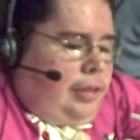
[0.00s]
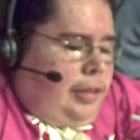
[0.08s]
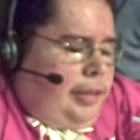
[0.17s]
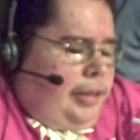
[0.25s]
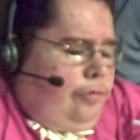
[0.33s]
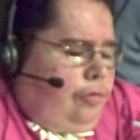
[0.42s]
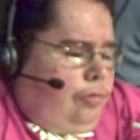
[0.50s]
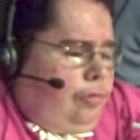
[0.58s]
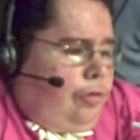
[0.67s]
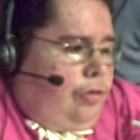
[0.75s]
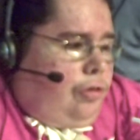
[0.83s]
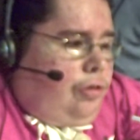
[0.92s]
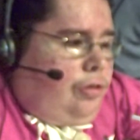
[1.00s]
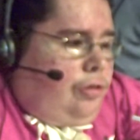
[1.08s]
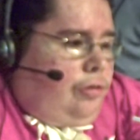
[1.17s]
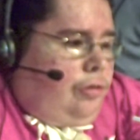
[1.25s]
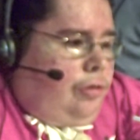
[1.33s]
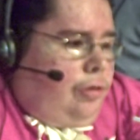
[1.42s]
afterwards,
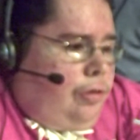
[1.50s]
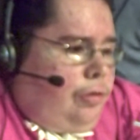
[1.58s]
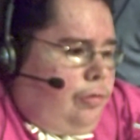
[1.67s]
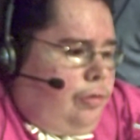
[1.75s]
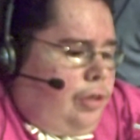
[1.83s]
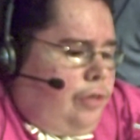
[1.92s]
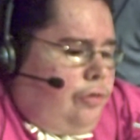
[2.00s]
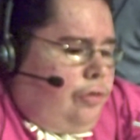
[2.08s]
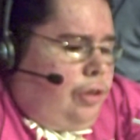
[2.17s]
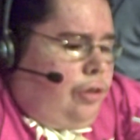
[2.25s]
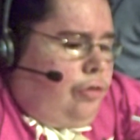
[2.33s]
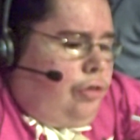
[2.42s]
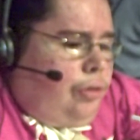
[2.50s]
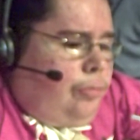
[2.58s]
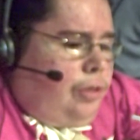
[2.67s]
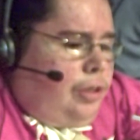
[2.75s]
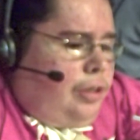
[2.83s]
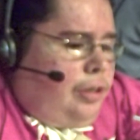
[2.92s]
Heath Slater jumps
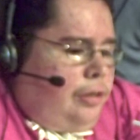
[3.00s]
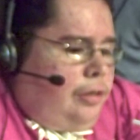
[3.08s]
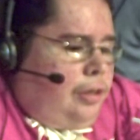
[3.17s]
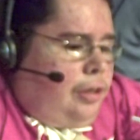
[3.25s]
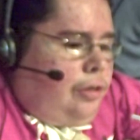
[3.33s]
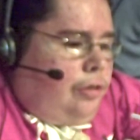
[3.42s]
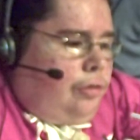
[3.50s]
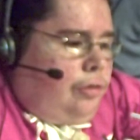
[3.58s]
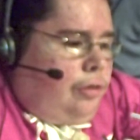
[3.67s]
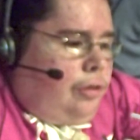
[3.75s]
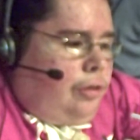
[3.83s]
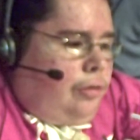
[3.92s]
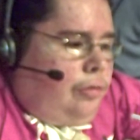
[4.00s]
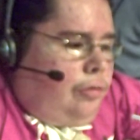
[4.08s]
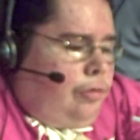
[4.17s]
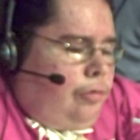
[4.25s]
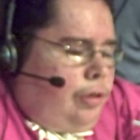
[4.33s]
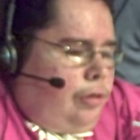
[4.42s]
in and gets
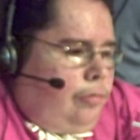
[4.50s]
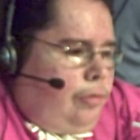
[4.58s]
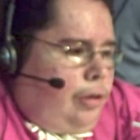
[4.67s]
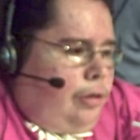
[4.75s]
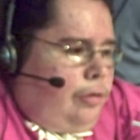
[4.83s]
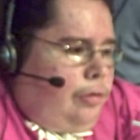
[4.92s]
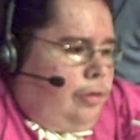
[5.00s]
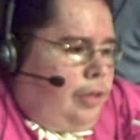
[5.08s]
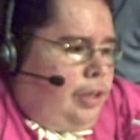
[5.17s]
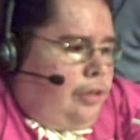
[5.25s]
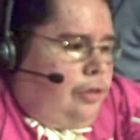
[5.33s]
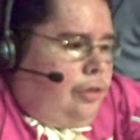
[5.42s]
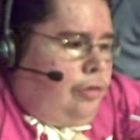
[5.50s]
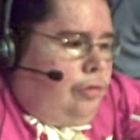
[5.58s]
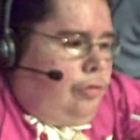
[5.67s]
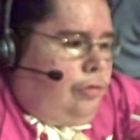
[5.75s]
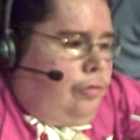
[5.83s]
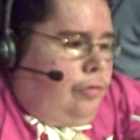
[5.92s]
Hona Kawana head scissor
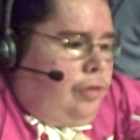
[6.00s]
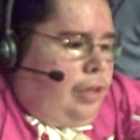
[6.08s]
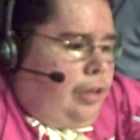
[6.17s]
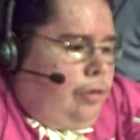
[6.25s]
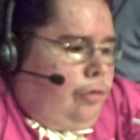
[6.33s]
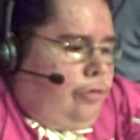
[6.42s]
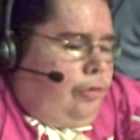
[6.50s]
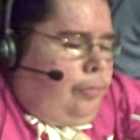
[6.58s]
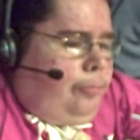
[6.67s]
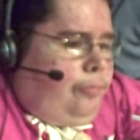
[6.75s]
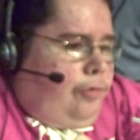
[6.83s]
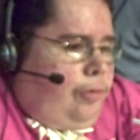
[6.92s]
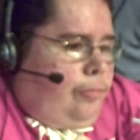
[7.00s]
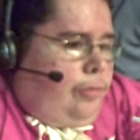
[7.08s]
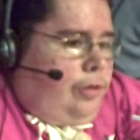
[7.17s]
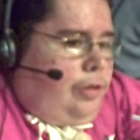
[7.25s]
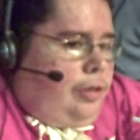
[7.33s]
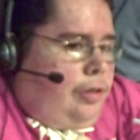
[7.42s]
takeover from
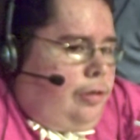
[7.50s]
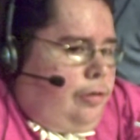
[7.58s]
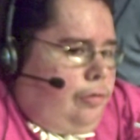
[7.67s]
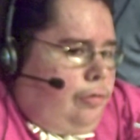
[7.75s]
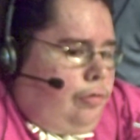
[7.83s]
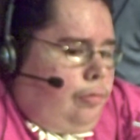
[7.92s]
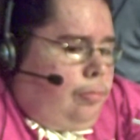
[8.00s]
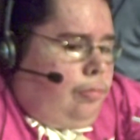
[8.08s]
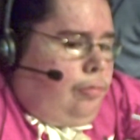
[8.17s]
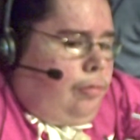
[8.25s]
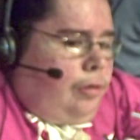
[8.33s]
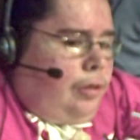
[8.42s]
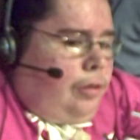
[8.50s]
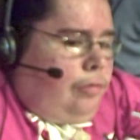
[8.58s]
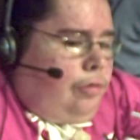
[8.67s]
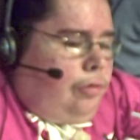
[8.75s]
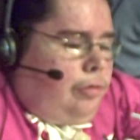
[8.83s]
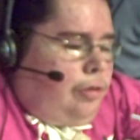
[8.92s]
the little bull El
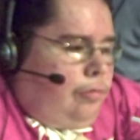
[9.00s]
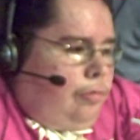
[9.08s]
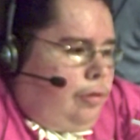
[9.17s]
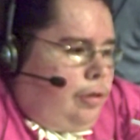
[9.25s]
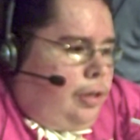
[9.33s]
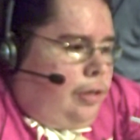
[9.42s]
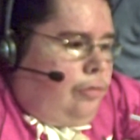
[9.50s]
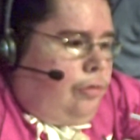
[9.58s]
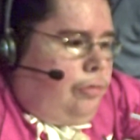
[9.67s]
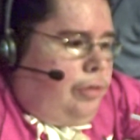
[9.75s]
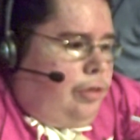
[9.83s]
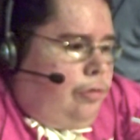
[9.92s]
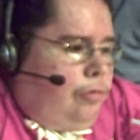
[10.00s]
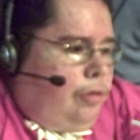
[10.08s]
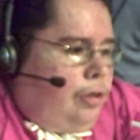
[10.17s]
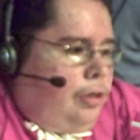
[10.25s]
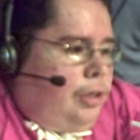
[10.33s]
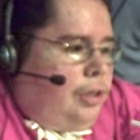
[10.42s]
Torito.
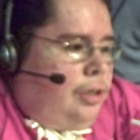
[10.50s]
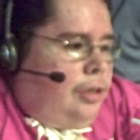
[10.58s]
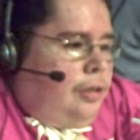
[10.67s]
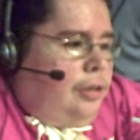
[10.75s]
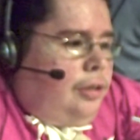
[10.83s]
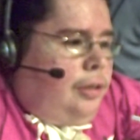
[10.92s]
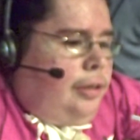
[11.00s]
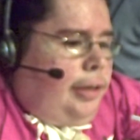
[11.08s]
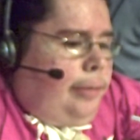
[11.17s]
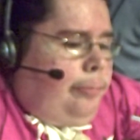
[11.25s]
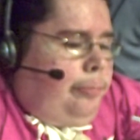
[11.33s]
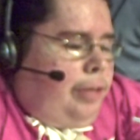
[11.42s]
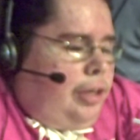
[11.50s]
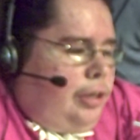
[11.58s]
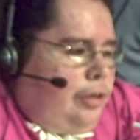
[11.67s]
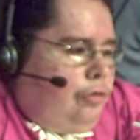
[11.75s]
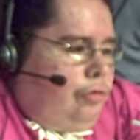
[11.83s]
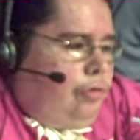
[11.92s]
I'm
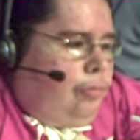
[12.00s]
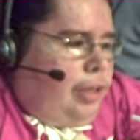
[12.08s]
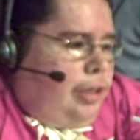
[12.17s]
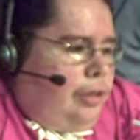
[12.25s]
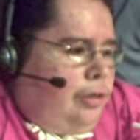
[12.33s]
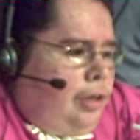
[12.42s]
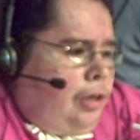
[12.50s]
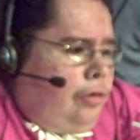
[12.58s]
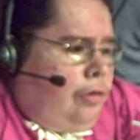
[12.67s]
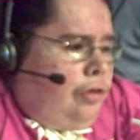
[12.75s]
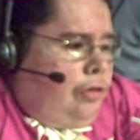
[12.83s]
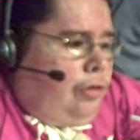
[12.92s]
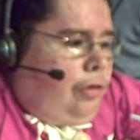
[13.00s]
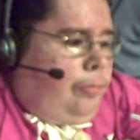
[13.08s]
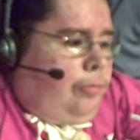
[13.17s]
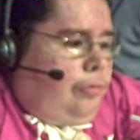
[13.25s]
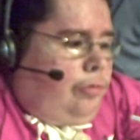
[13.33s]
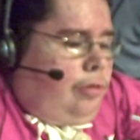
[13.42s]
begging Drew McIntyre to dump
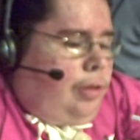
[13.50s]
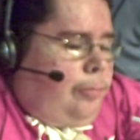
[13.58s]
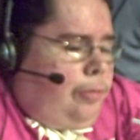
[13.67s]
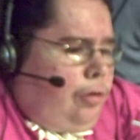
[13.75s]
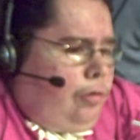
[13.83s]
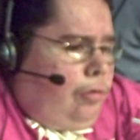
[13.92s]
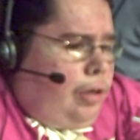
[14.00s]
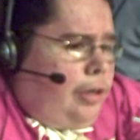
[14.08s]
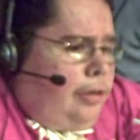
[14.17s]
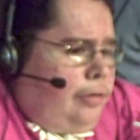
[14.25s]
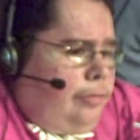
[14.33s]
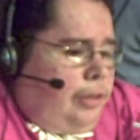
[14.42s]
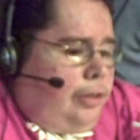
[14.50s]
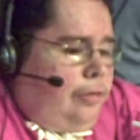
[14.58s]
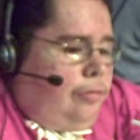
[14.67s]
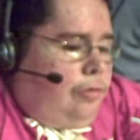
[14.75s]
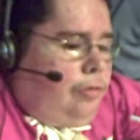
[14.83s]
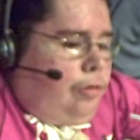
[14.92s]
3MB already and
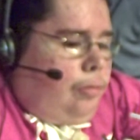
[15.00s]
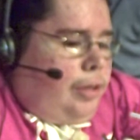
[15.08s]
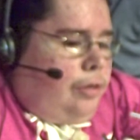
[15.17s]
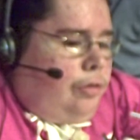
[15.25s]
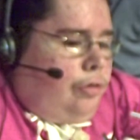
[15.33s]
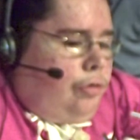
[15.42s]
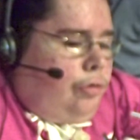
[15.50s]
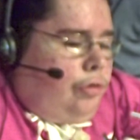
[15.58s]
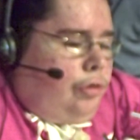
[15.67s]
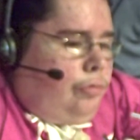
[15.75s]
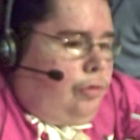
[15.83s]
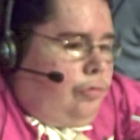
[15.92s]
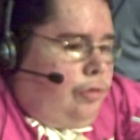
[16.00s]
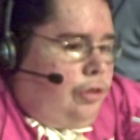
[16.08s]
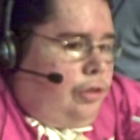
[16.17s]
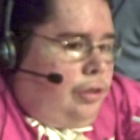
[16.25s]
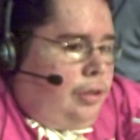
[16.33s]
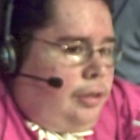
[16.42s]
go back to the chosen one,
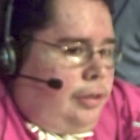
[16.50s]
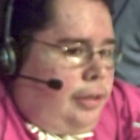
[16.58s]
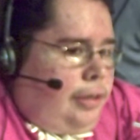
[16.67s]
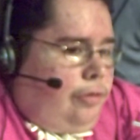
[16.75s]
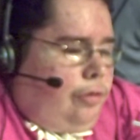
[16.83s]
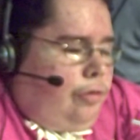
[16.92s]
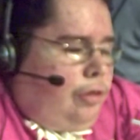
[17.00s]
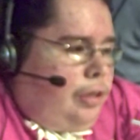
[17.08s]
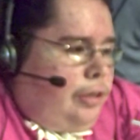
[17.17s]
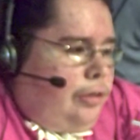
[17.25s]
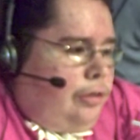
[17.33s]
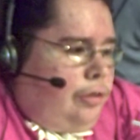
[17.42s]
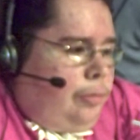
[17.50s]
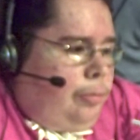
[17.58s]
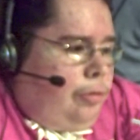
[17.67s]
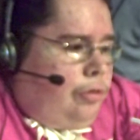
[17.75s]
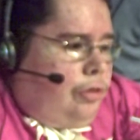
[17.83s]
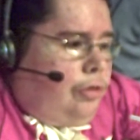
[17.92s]
which I've heard that he's
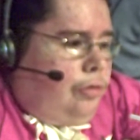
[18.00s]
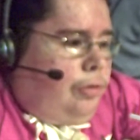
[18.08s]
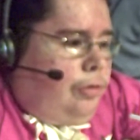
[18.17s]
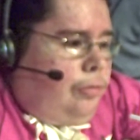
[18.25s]
supposed to, but